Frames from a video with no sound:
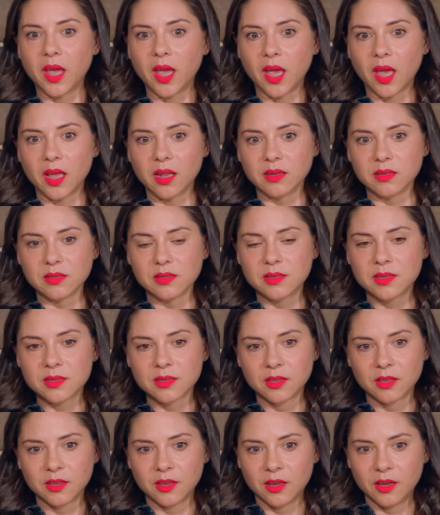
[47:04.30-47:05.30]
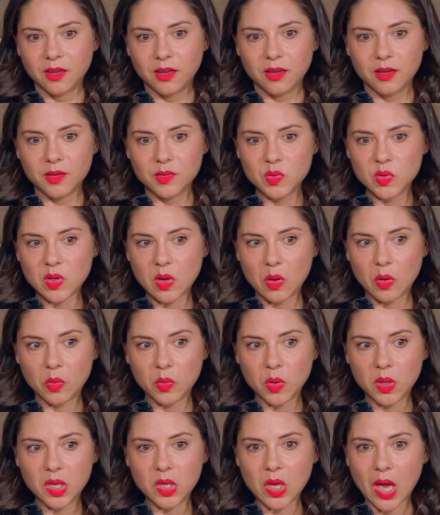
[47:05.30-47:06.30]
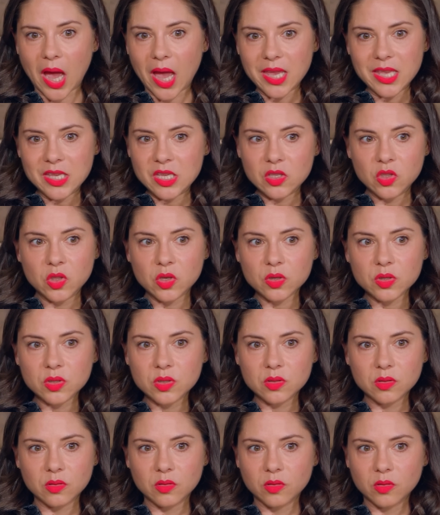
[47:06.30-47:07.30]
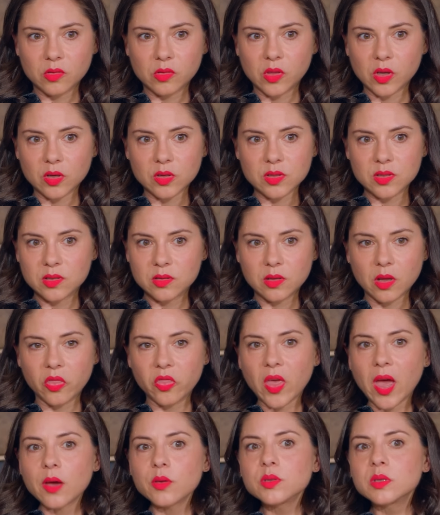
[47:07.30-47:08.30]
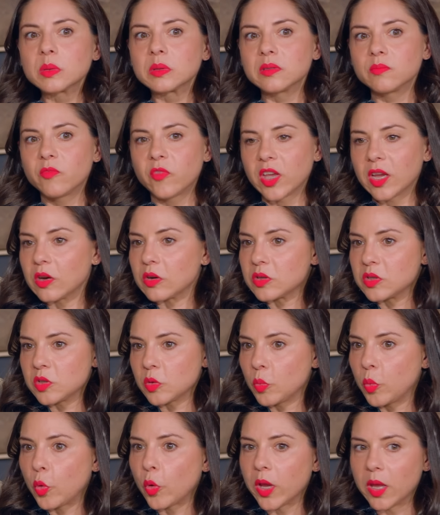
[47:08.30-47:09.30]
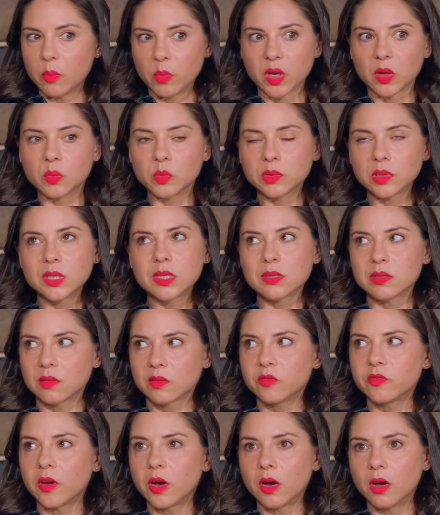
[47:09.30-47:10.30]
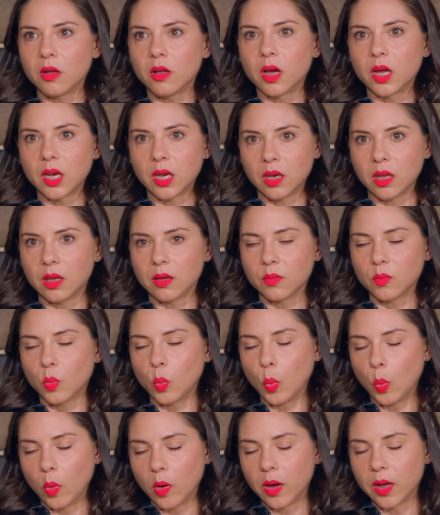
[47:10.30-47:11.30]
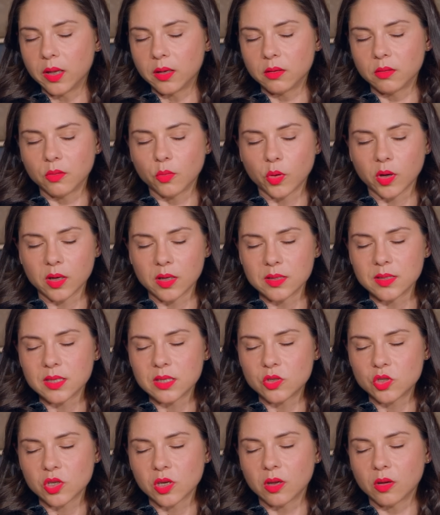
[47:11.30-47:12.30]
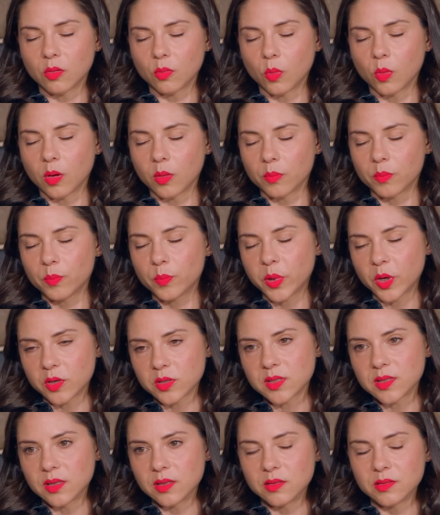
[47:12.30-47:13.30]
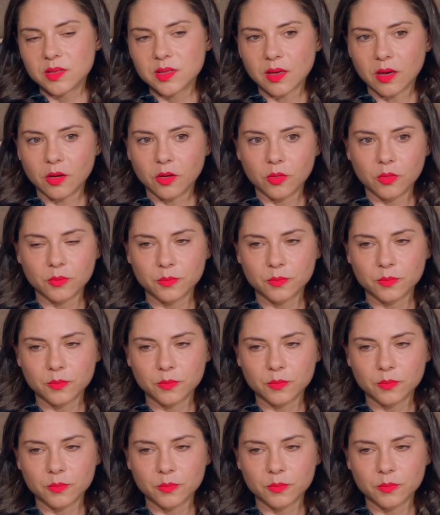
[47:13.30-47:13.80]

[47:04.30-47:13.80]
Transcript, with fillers: and so there's there's a thousand fingers to point, but it really doesn't fall on any one organization or person. So it's